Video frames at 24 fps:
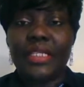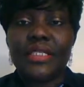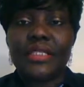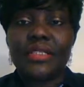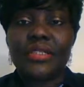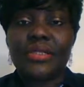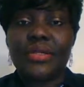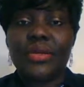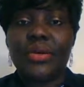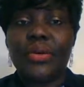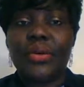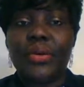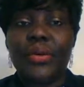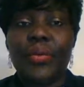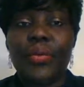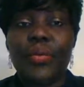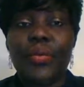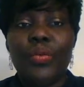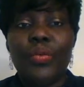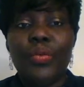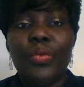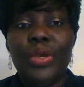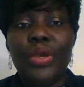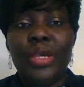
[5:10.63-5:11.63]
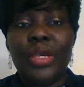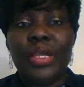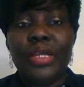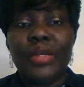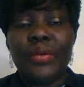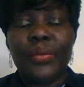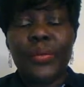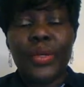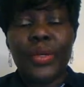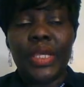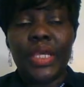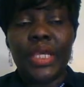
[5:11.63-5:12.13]
So
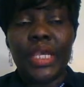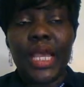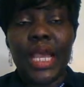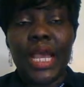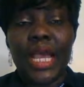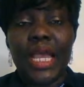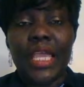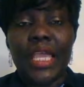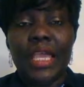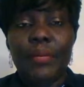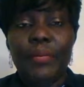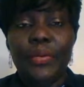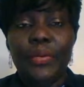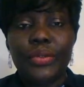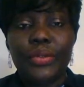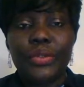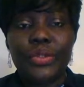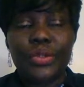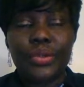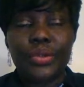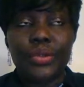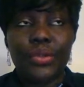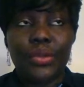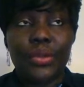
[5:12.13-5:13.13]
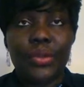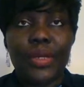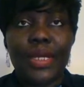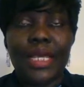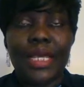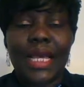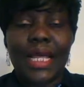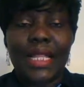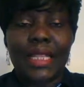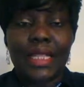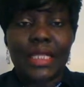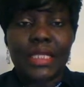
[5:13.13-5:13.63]
when we are able to look
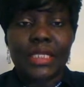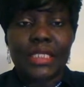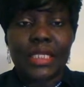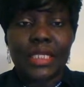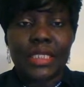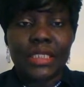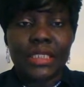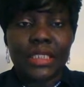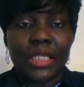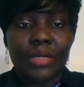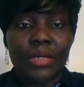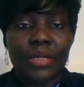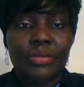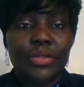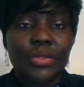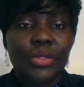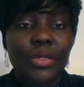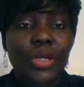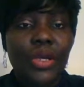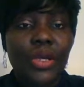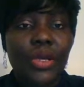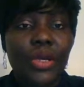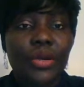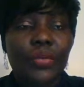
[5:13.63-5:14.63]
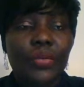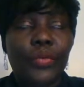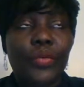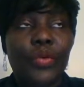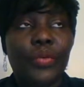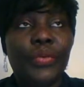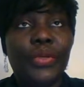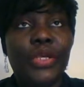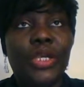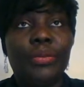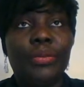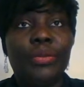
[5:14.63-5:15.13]
at this in depth, we
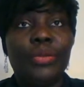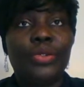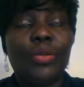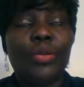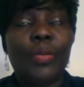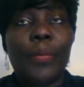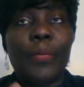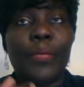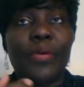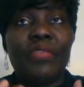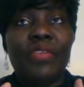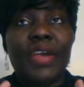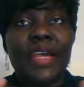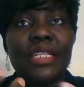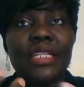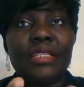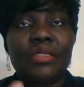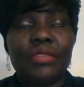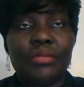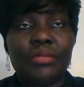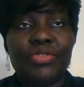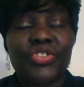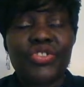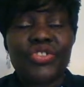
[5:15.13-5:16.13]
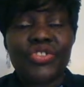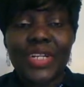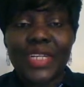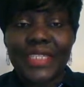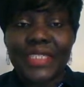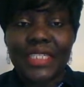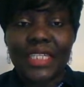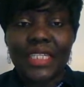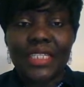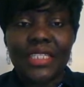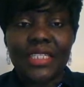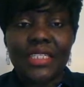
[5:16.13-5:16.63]
will be able to be providing some
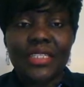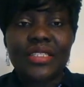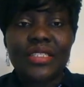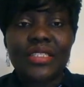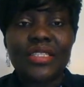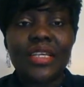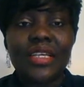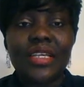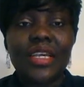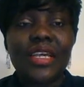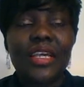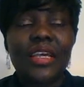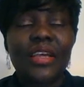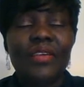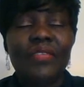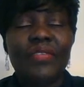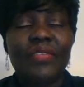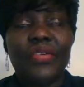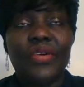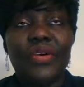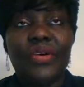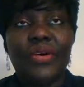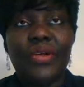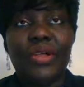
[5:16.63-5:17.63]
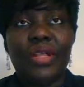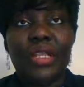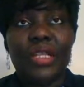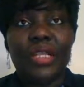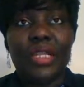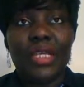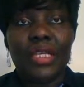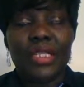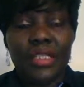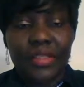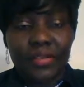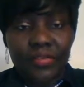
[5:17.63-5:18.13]
strategies for
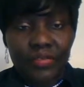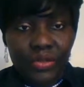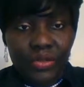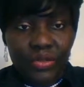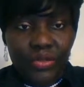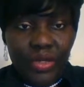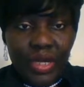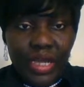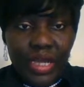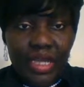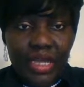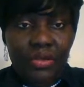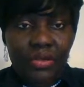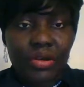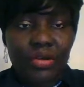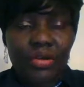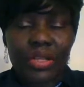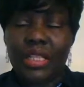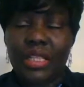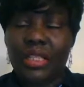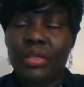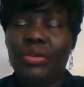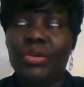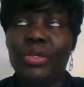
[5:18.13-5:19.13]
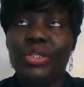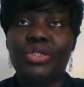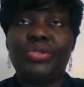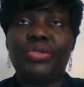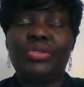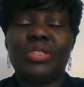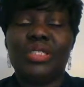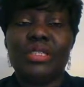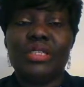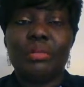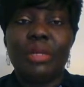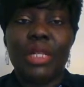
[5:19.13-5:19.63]
individuals currently going
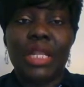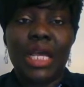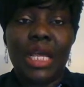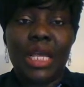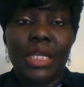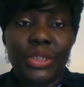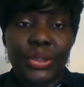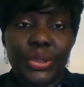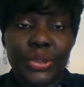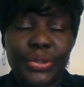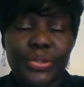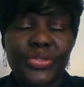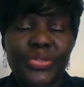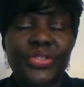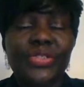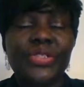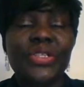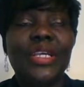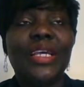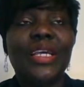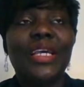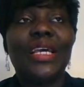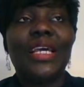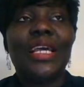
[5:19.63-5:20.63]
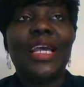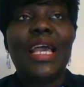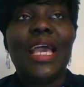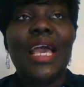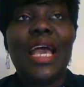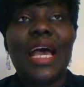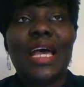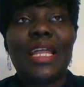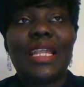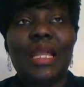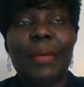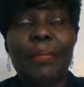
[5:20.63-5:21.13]
through similar issues.
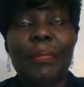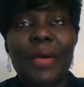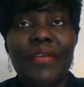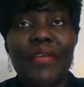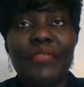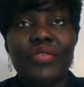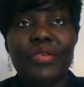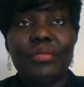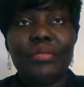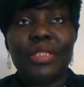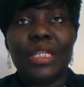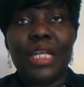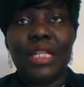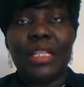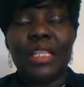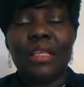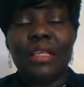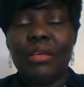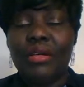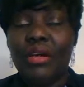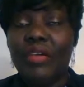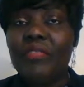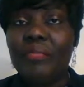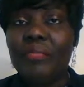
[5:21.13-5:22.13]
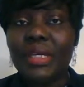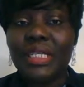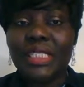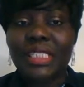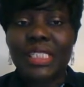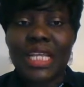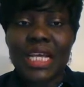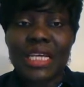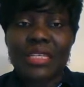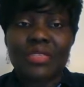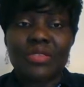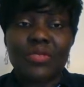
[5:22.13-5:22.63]
And apart from that, the government
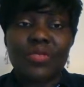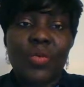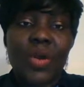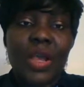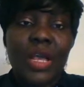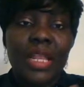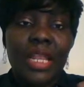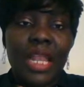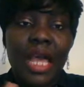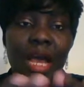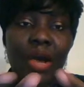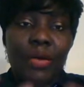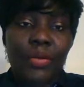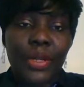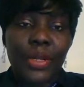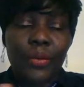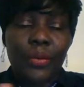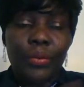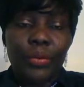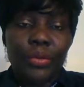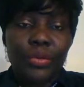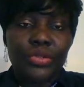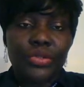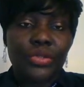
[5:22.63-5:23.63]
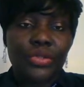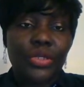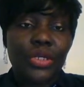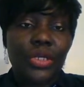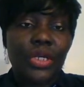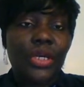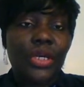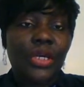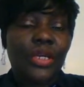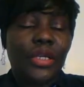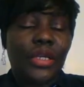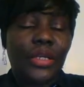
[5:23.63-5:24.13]
as well, how they could
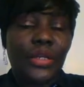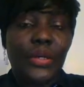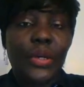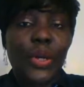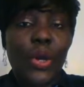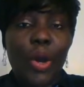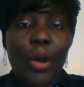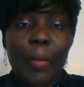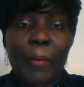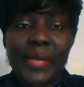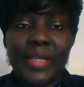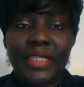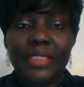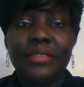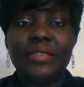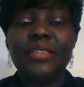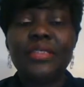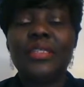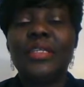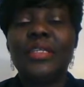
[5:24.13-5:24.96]
come in.